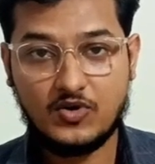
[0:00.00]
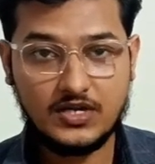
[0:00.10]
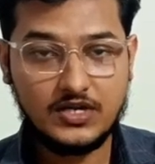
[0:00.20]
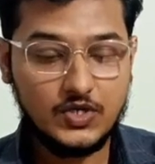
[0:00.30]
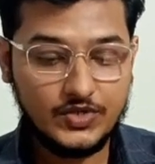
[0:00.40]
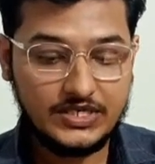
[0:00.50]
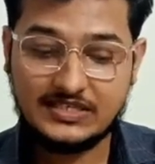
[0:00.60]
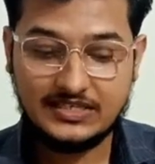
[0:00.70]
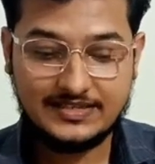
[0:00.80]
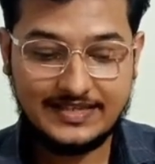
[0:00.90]
modern
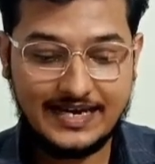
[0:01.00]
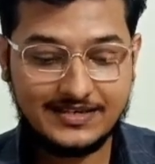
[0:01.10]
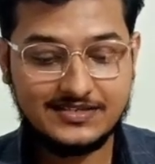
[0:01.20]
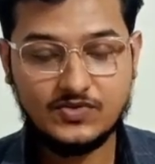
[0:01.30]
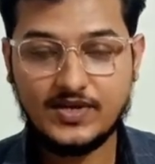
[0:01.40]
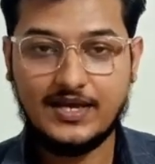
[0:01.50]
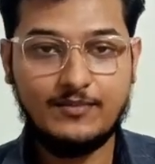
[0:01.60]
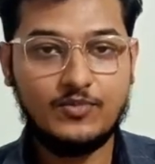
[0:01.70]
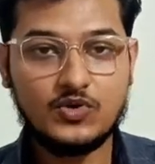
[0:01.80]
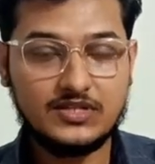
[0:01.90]
looking, in that case you can
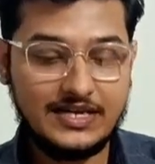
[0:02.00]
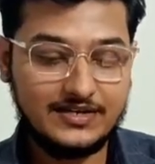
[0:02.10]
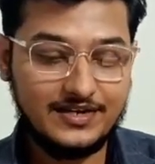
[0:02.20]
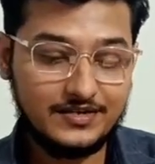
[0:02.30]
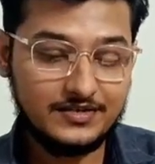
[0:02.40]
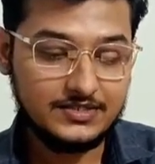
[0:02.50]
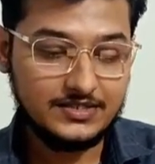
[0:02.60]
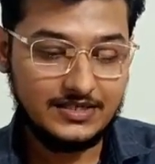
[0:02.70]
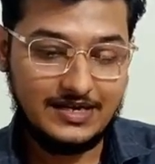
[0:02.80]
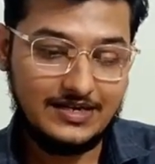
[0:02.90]
upload that here
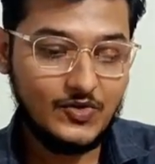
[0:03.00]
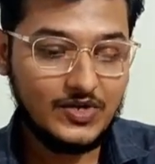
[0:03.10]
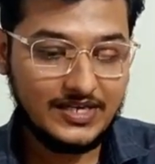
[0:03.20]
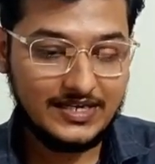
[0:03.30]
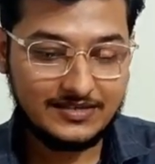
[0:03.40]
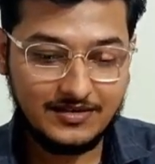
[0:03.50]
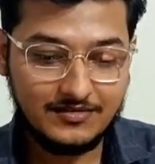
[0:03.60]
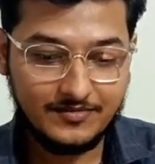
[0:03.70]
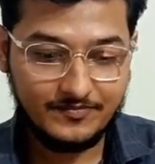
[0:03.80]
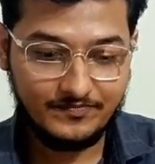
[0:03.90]
and you will get
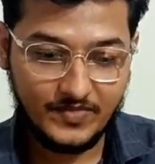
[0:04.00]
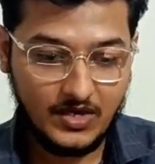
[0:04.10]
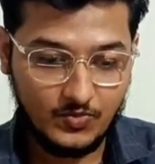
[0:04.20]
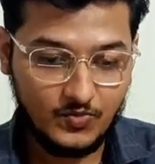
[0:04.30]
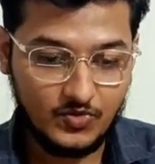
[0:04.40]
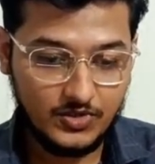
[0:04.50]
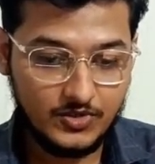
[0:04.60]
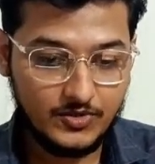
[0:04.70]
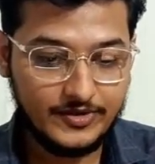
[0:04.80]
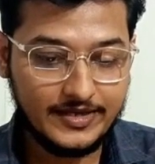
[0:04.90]
the output.
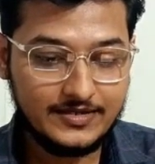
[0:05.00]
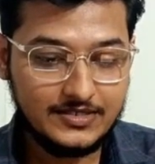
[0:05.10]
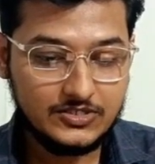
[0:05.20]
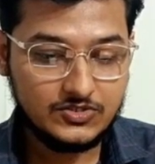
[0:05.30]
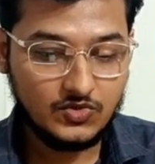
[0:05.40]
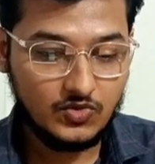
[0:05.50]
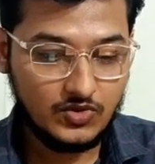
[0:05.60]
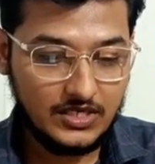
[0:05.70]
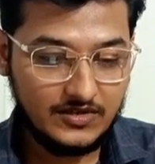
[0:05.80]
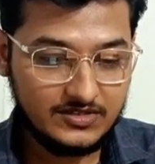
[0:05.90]
Okay, so
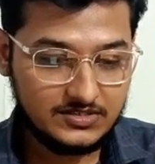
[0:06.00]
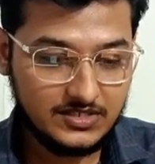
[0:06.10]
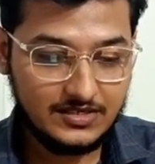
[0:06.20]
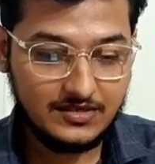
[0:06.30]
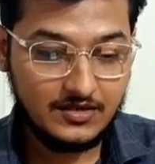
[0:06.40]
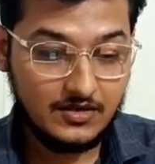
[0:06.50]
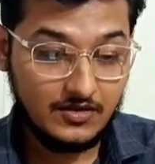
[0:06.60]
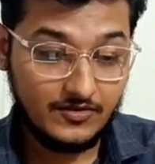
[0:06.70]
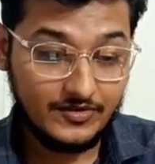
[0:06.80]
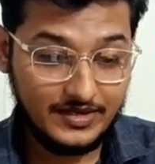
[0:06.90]
click on this done.
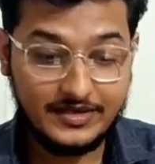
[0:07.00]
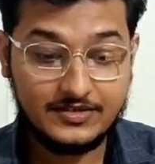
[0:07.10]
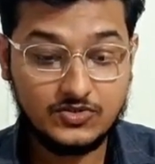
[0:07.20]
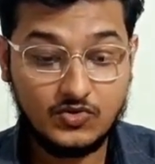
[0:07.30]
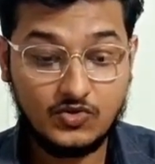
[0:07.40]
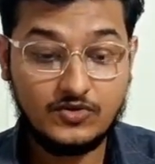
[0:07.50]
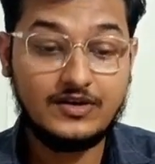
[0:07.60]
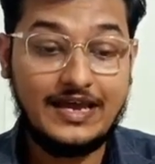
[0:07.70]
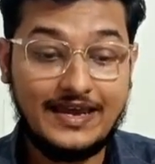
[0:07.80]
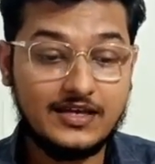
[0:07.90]
Okay, so
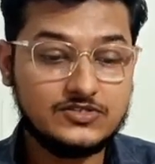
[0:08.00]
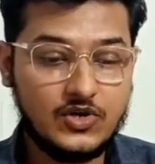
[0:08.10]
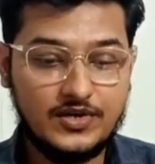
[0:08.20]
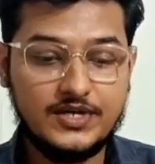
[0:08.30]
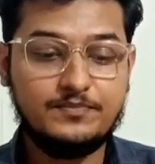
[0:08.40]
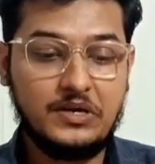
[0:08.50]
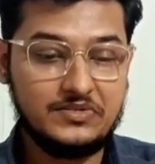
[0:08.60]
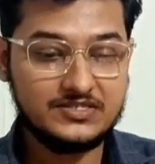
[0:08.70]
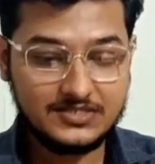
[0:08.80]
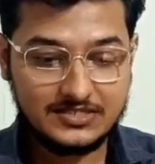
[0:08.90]
Cline has already
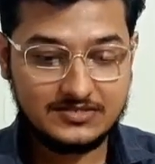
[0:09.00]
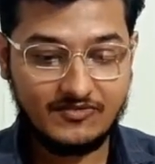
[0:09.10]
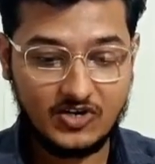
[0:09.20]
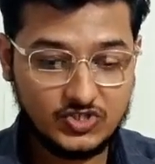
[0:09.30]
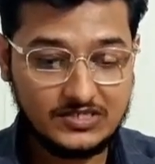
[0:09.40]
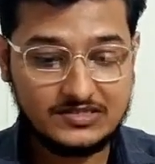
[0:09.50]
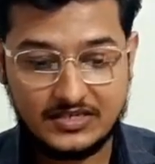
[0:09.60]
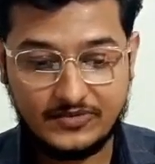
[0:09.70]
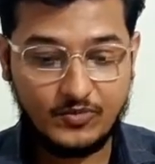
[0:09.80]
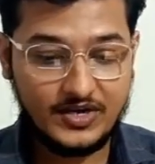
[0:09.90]
published this version
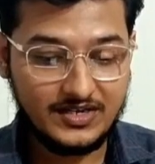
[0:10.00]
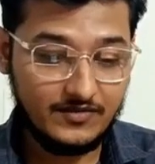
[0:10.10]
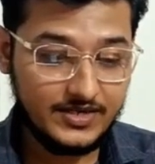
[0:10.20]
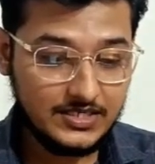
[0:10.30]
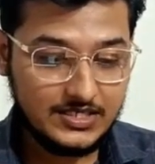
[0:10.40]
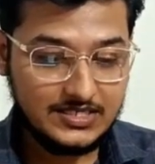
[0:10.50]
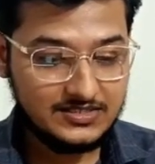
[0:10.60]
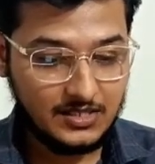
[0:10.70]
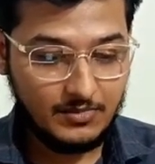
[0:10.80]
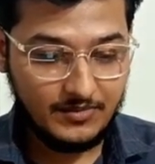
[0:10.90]
three point eleven,
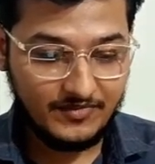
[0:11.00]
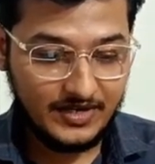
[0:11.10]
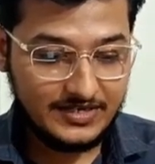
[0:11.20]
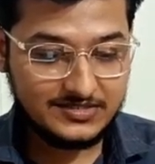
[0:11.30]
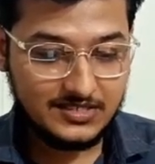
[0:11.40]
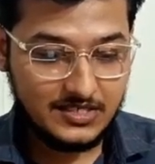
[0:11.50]
some upgrades.